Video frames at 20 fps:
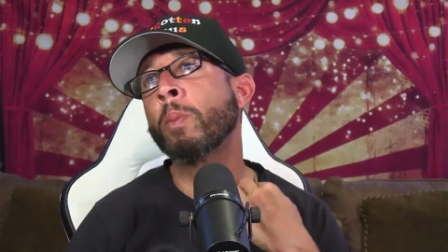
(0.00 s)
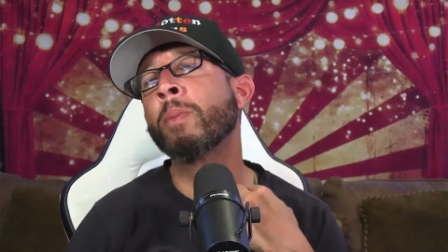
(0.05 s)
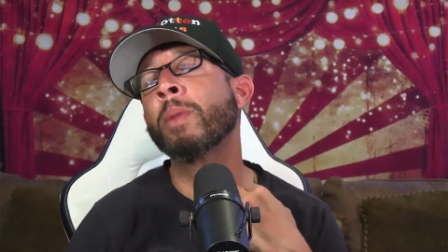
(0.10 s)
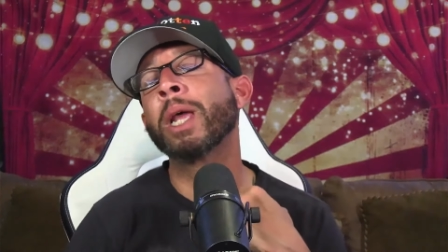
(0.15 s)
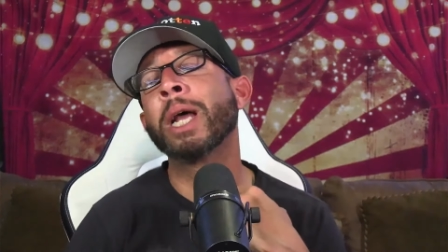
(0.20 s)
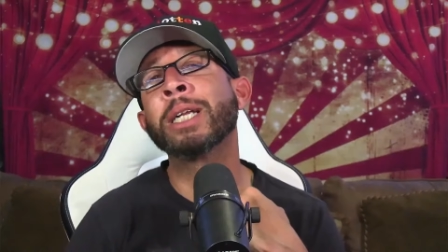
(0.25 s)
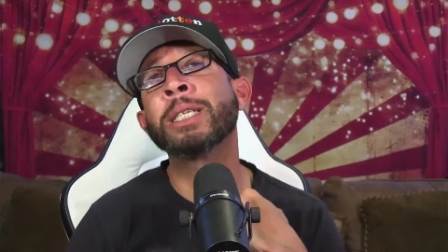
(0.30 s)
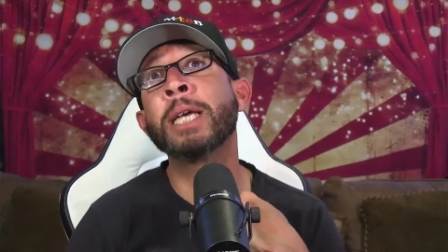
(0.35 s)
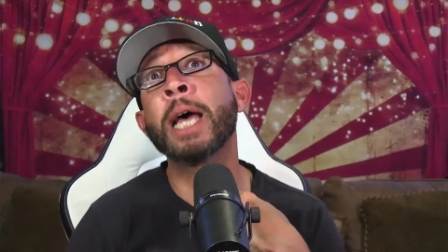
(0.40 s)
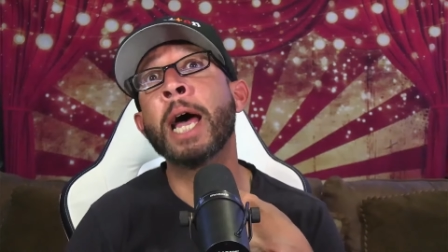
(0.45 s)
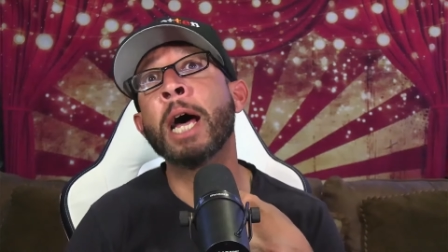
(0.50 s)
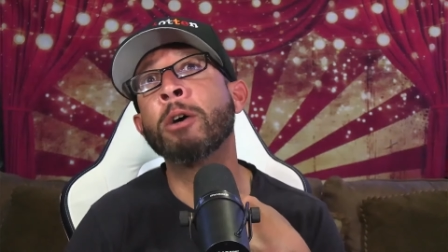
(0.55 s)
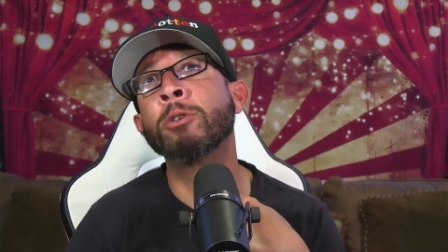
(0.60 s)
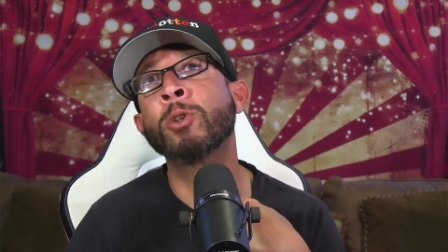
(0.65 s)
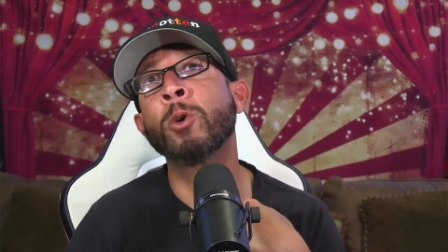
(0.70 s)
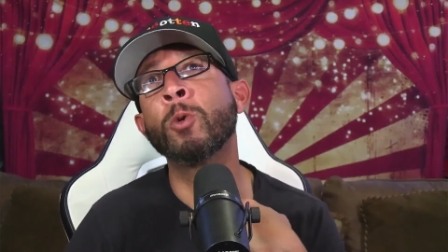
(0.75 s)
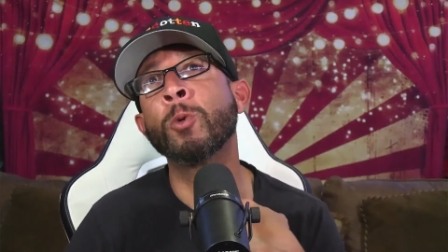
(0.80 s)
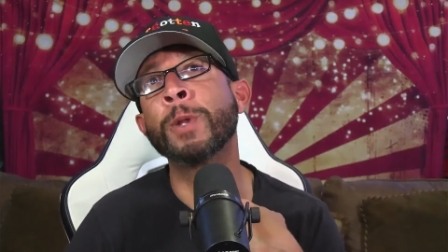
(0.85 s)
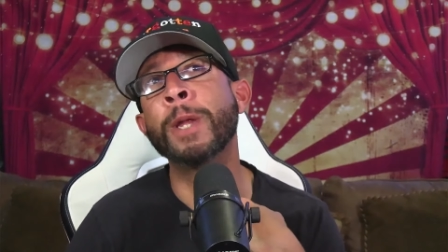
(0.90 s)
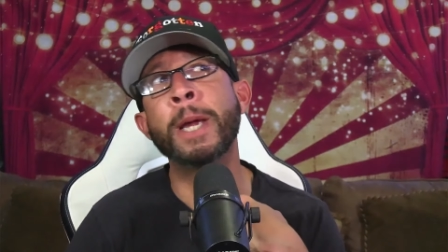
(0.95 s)
That's a
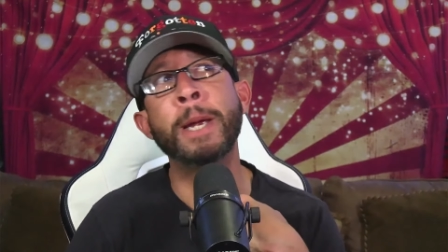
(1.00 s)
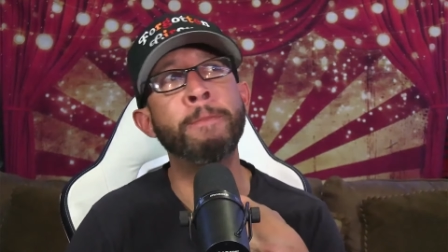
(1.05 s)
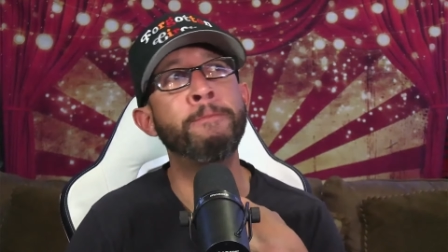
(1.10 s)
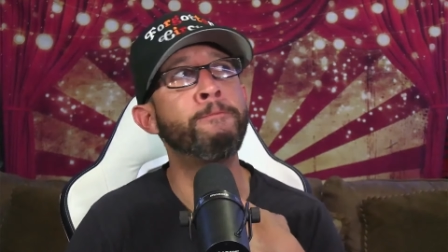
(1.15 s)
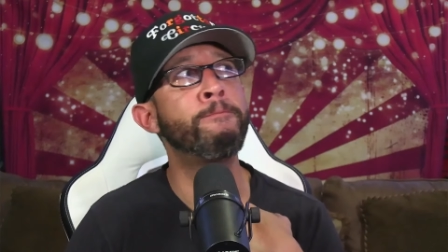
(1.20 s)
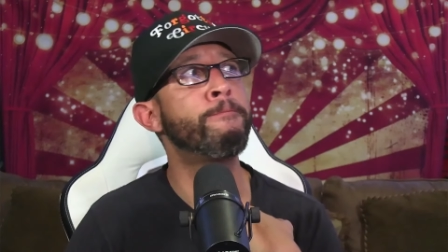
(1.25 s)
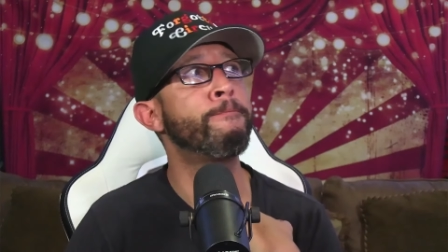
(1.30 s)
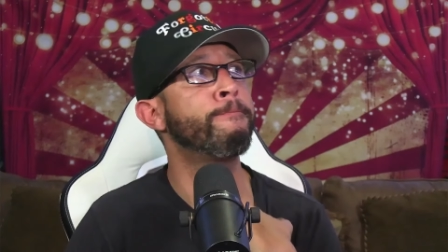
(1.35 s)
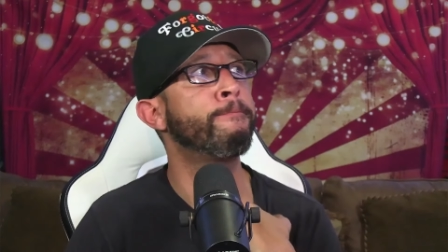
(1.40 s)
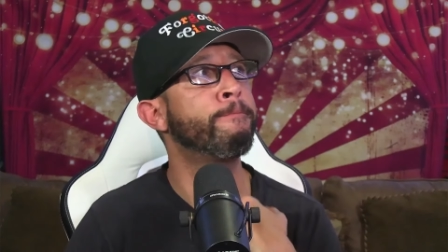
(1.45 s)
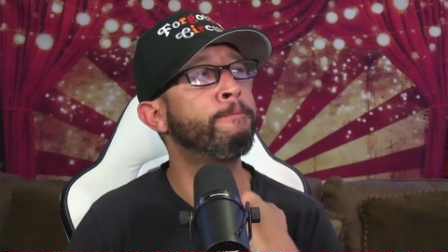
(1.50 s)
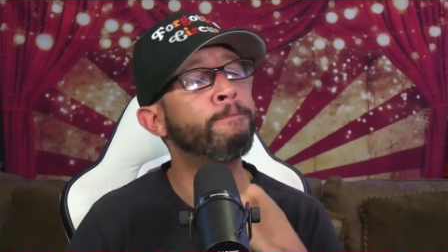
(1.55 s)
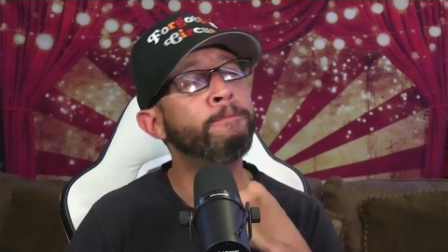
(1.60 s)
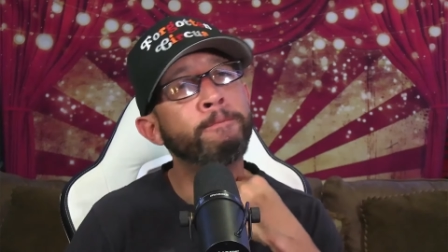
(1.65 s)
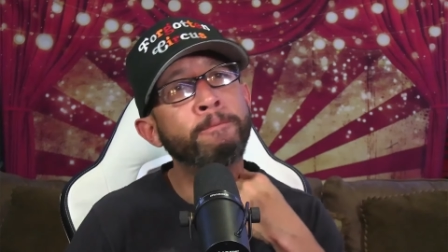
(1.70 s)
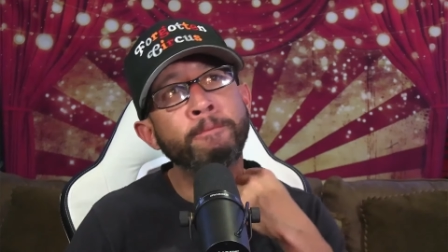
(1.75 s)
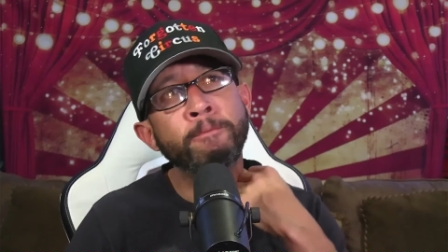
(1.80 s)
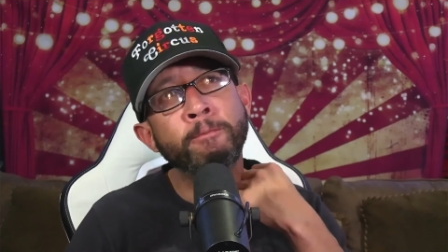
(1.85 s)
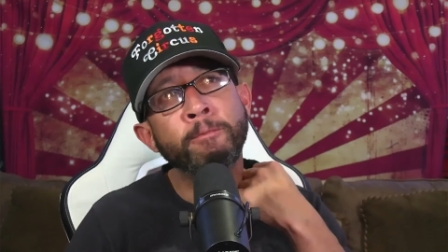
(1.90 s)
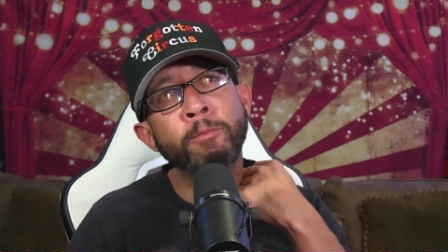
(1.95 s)
household name.
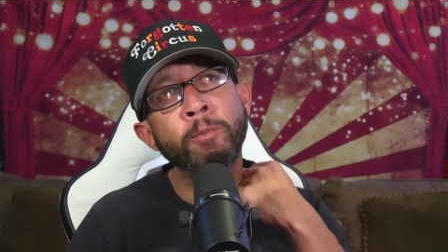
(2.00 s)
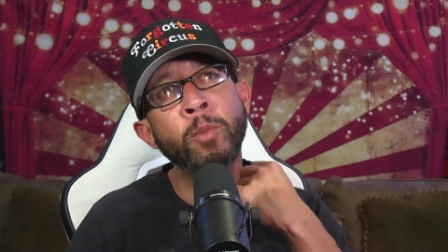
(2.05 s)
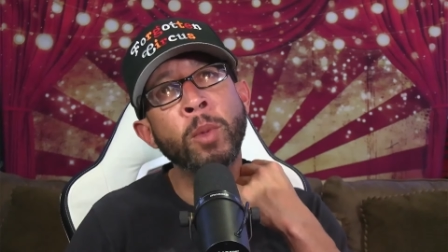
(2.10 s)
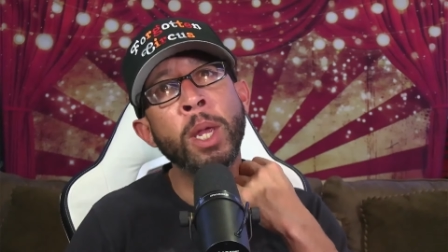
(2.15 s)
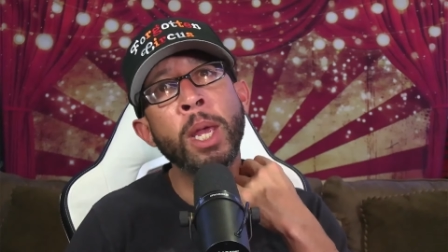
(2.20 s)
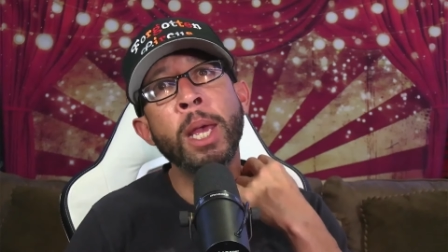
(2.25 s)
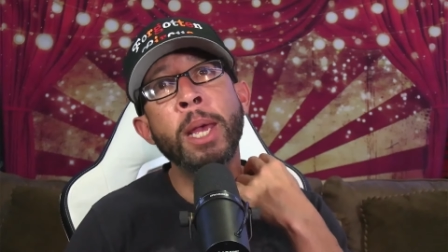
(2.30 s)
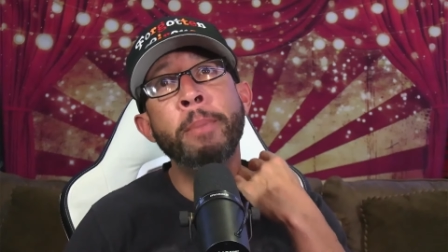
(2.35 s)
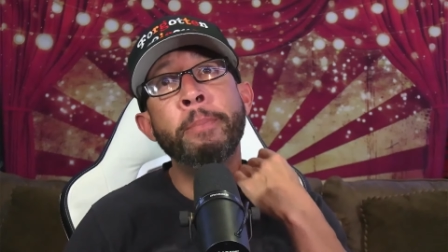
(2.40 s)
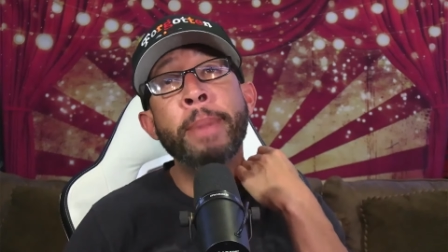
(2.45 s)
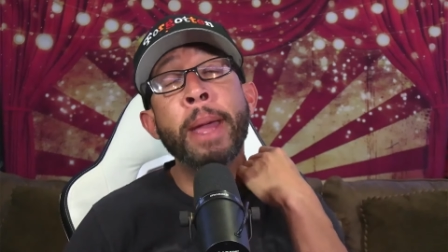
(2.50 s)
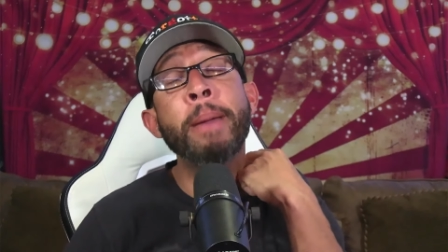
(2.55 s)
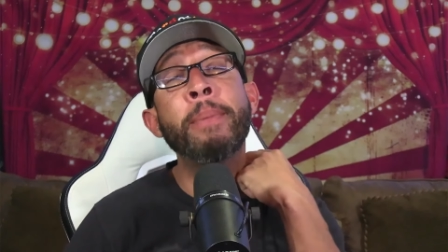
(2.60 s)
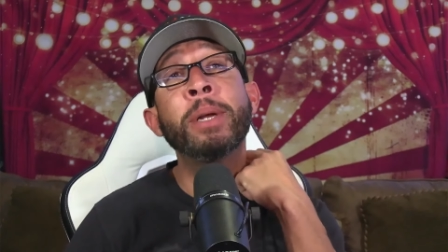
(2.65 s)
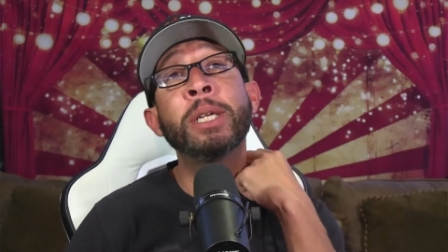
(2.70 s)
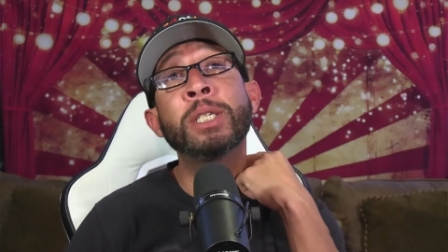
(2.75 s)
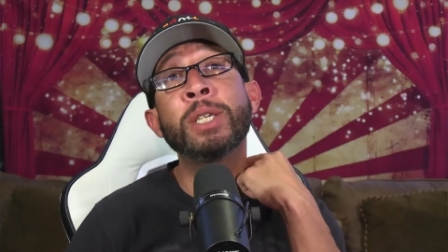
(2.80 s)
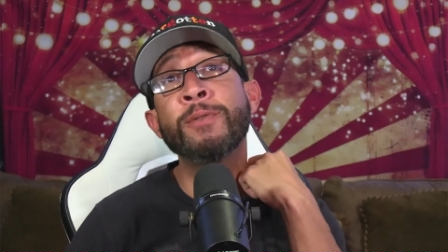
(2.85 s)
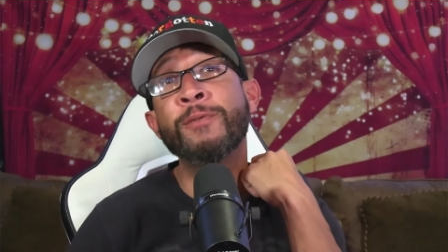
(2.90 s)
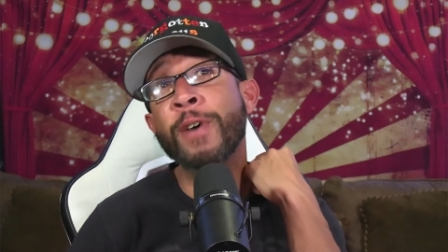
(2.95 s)
Maybe it's
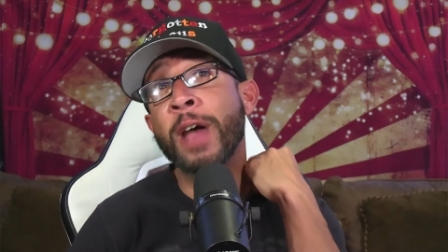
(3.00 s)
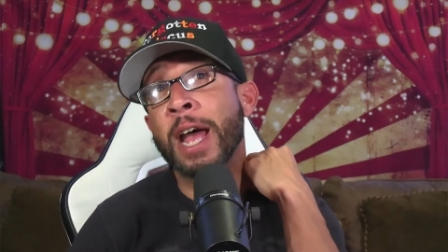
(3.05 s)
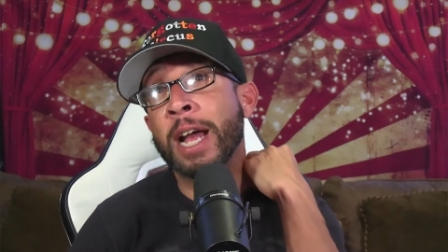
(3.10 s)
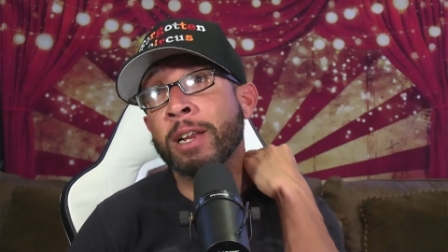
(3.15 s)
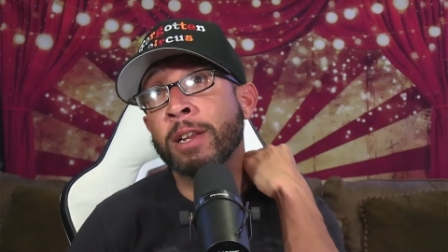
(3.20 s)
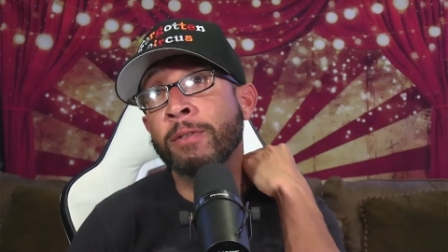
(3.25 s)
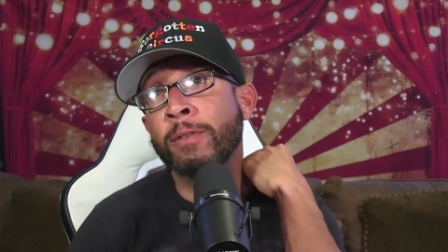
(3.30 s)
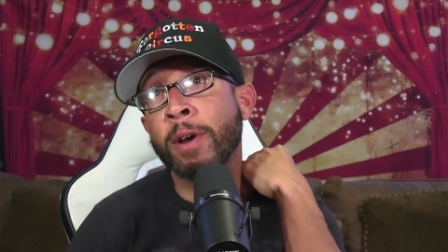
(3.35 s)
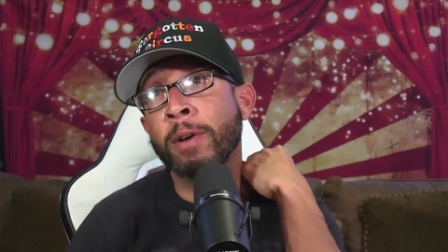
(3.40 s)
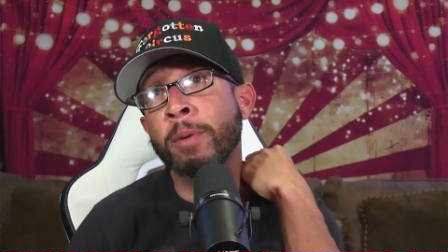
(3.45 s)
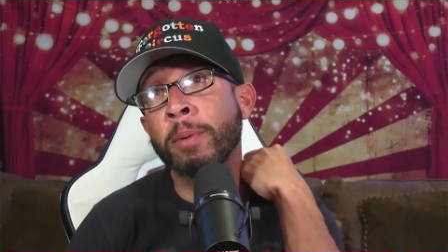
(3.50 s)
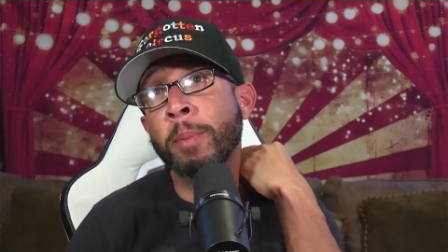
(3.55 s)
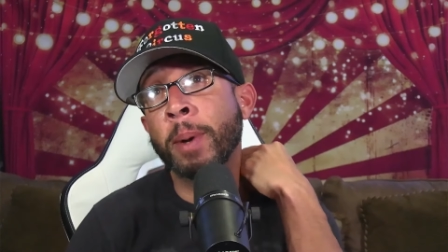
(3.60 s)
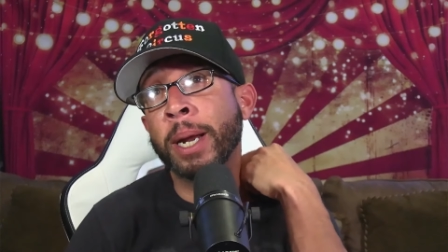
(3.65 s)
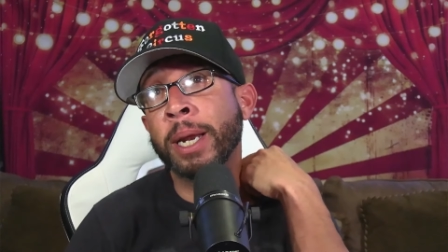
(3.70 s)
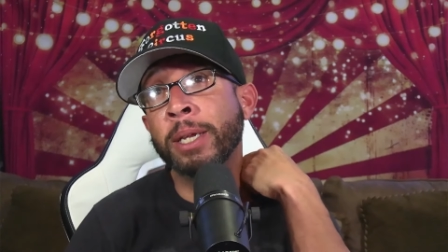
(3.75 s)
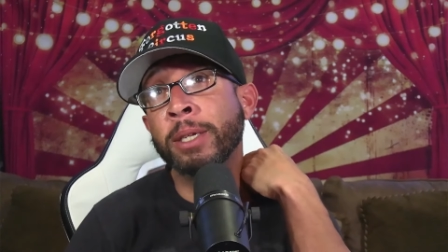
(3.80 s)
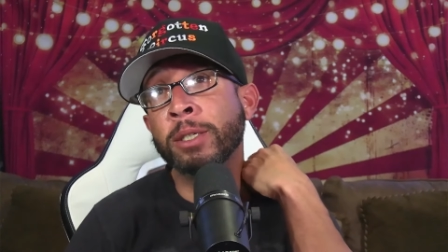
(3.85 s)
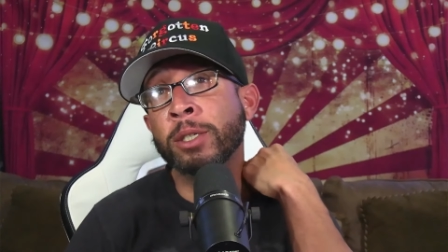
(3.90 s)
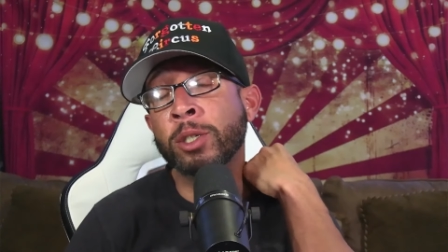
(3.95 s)
the fact of
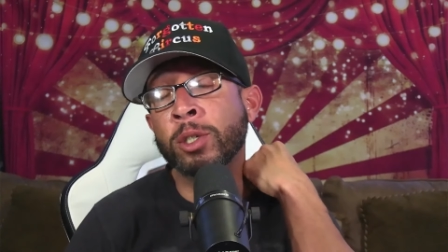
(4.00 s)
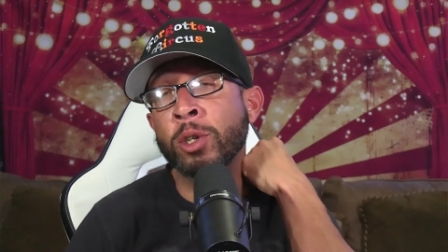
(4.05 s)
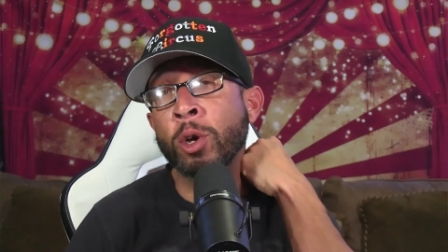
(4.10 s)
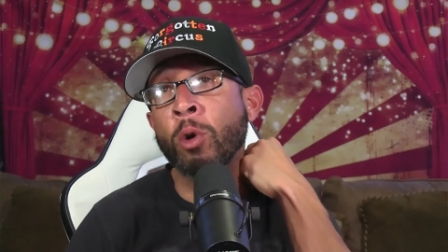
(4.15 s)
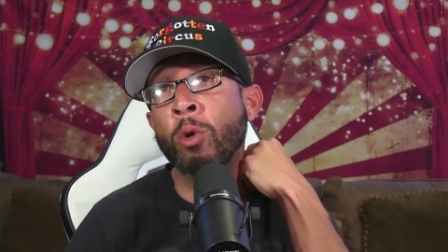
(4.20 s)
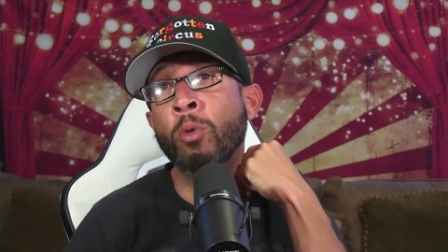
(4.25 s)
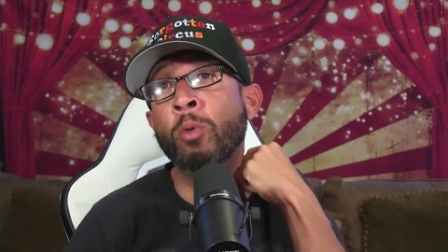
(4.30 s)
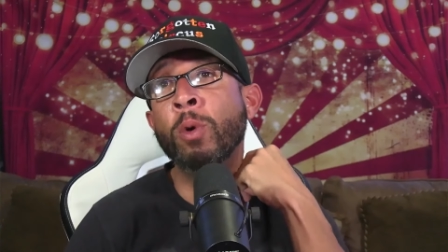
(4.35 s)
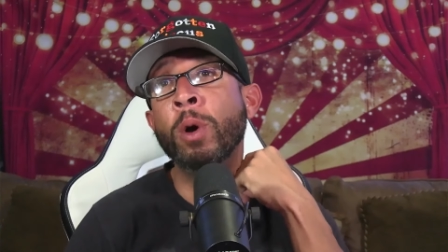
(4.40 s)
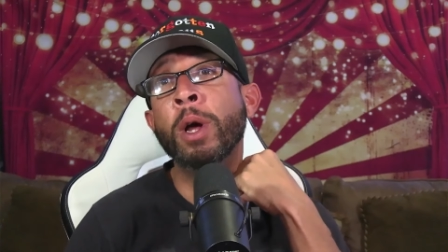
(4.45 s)
everybody's so